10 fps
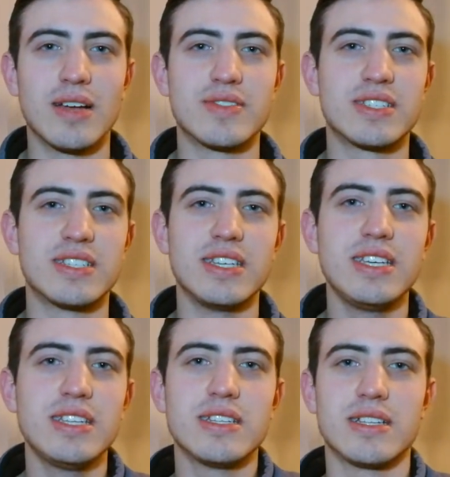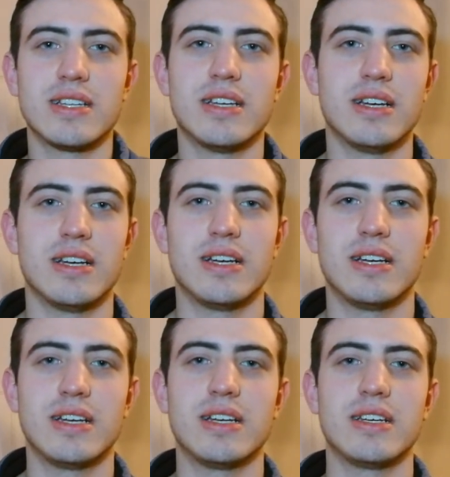seen
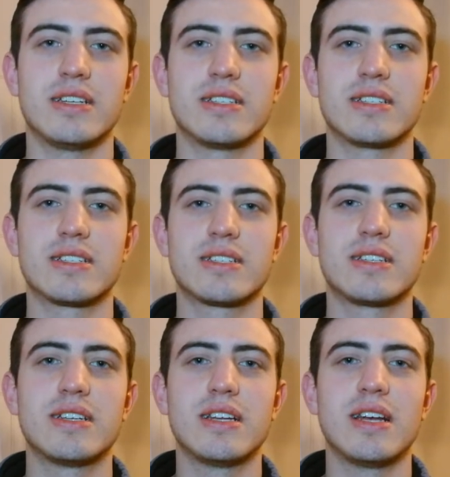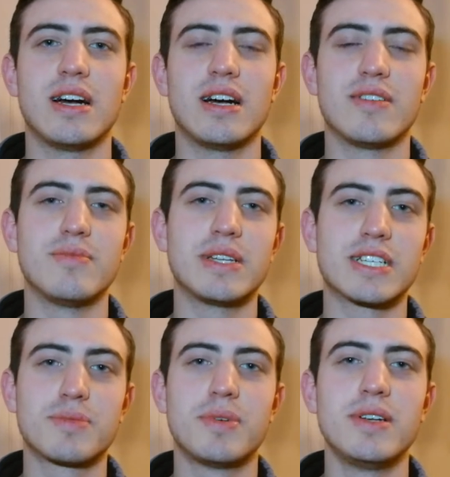and I have made
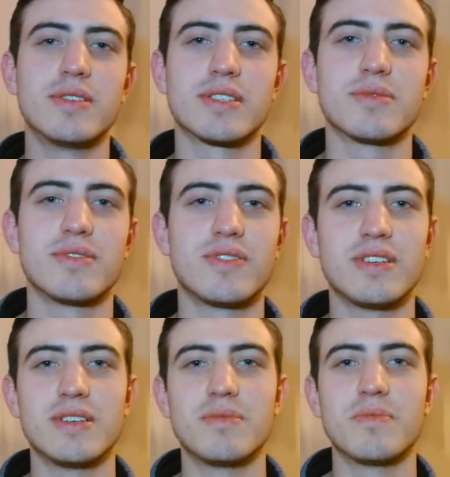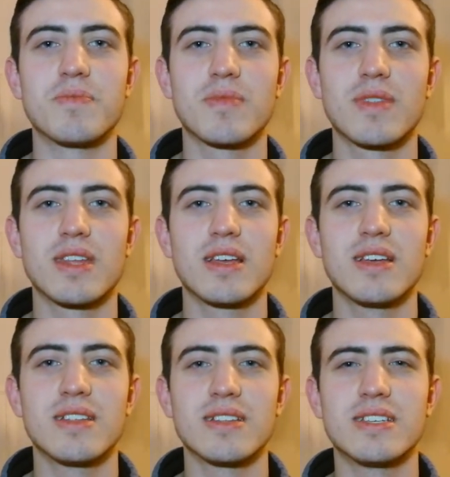experience with Him
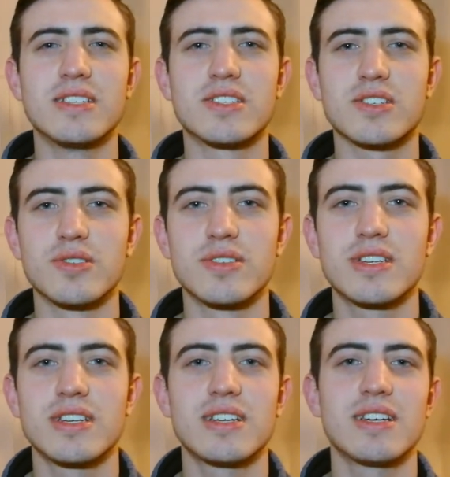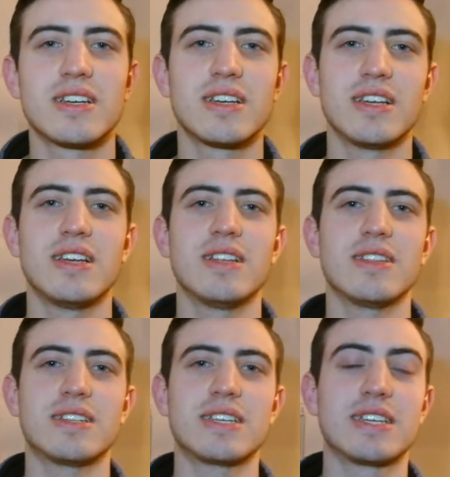that He is good.
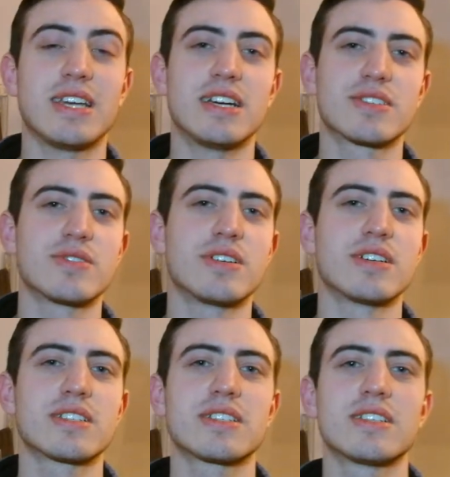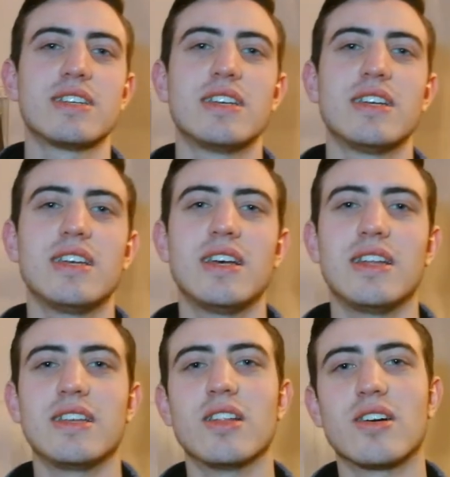That He cares for us
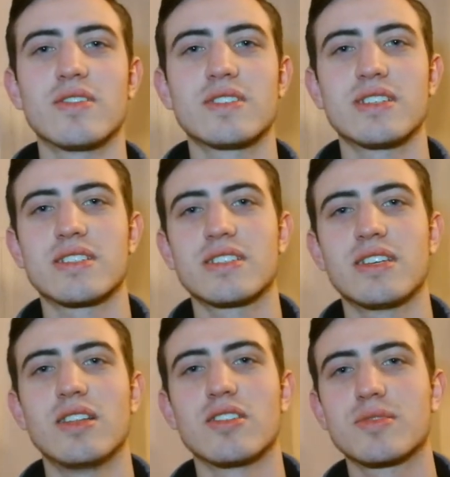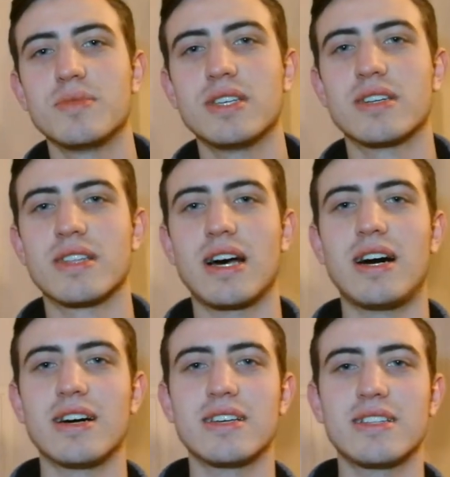and He loves us. He loves me, and
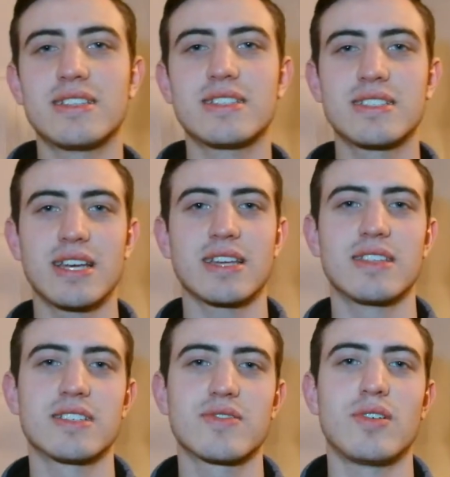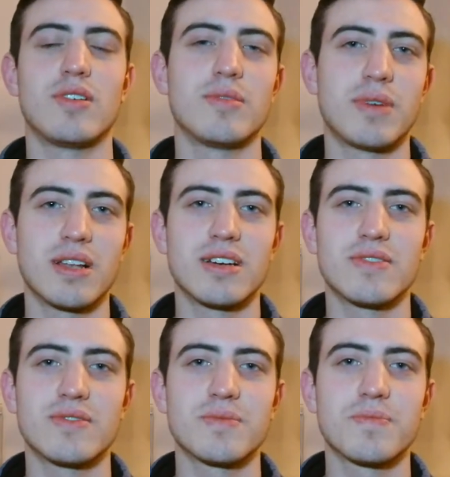I take this for all my life.